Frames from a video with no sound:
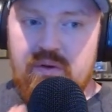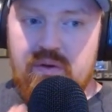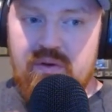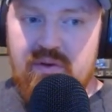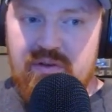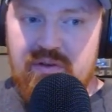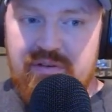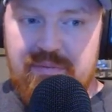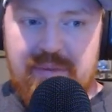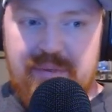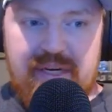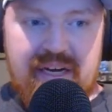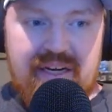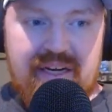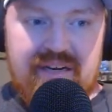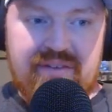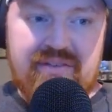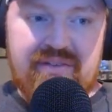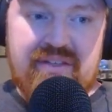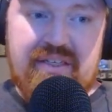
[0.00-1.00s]
let's be
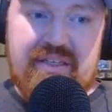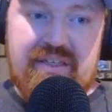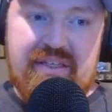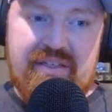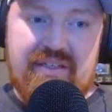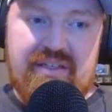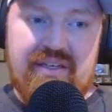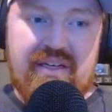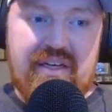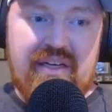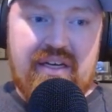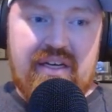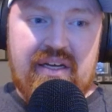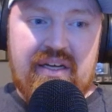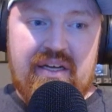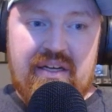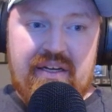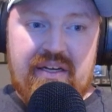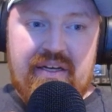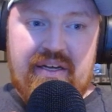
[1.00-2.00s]
honest, he
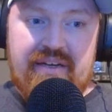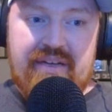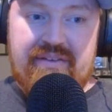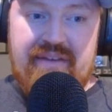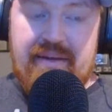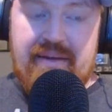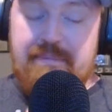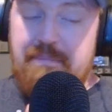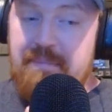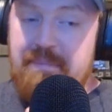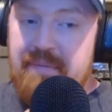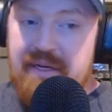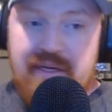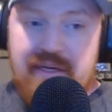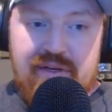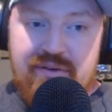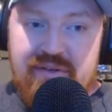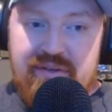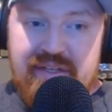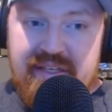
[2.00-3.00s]
is a
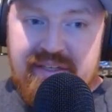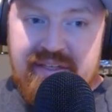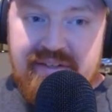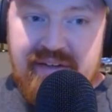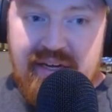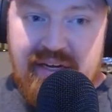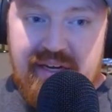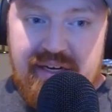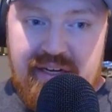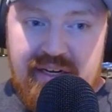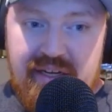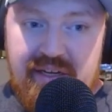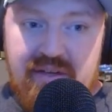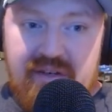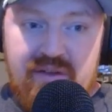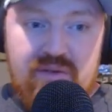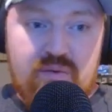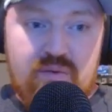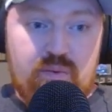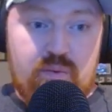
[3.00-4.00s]
middling tight end
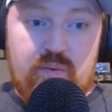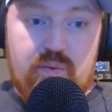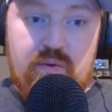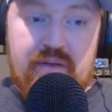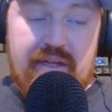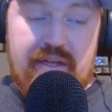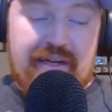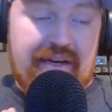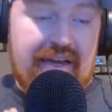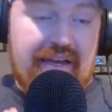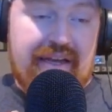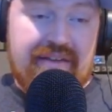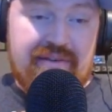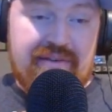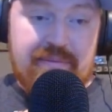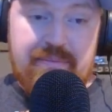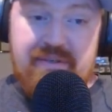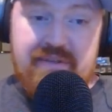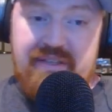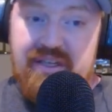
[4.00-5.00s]
that has the
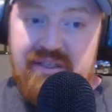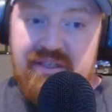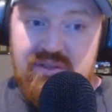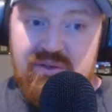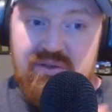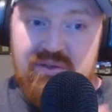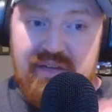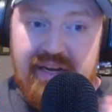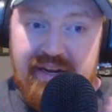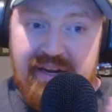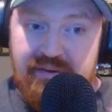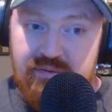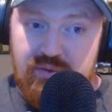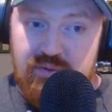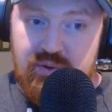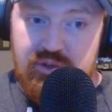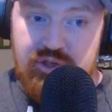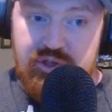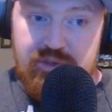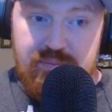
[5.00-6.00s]
potential to have
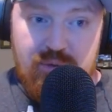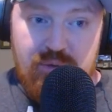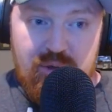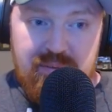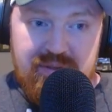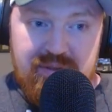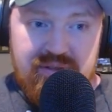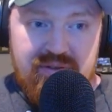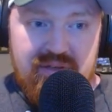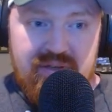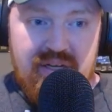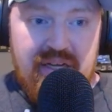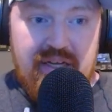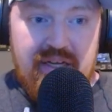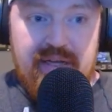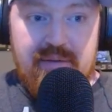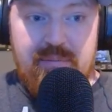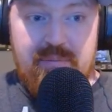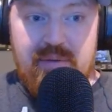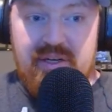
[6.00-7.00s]
really good moments,
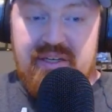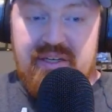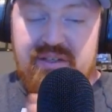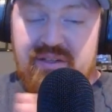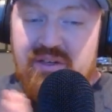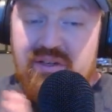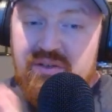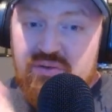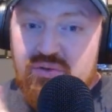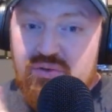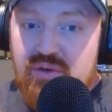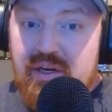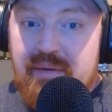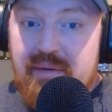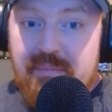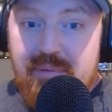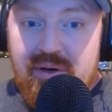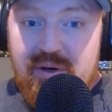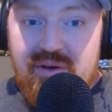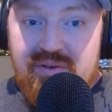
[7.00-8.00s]
but he does drop
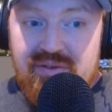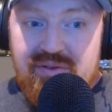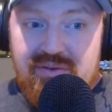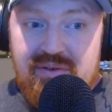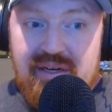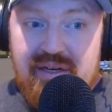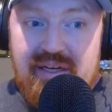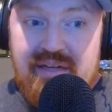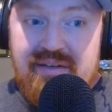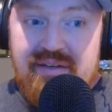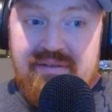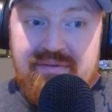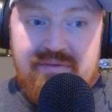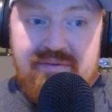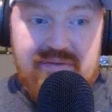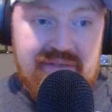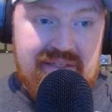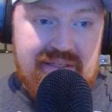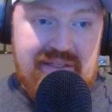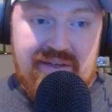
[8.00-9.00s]
balls a lot,
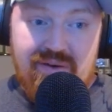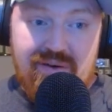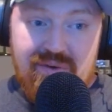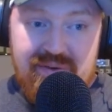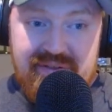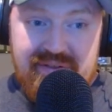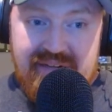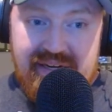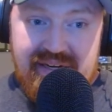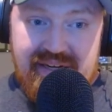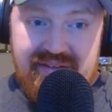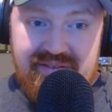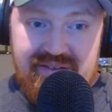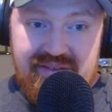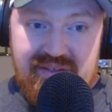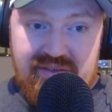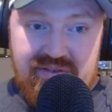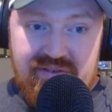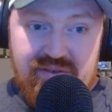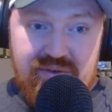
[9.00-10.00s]
like he always has in
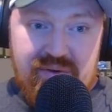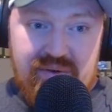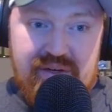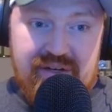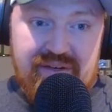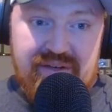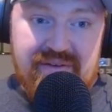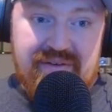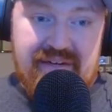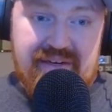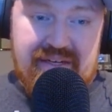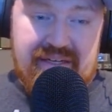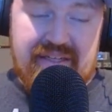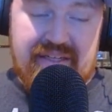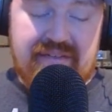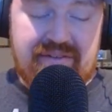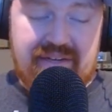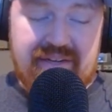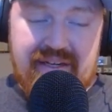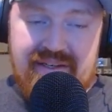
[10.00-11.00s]
his career, and
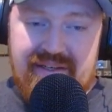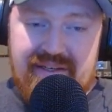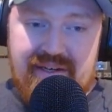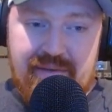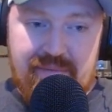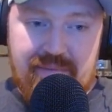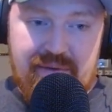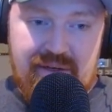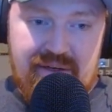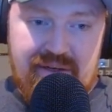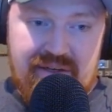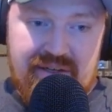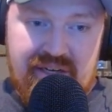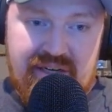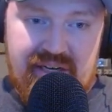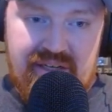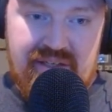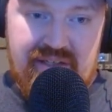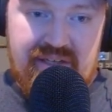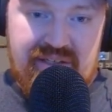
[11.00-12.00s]
he's getting up there
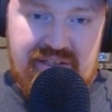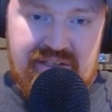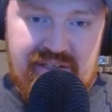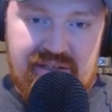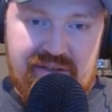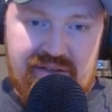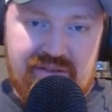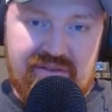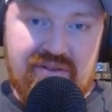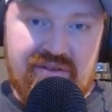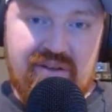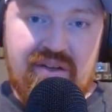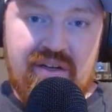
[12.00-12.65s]
in years.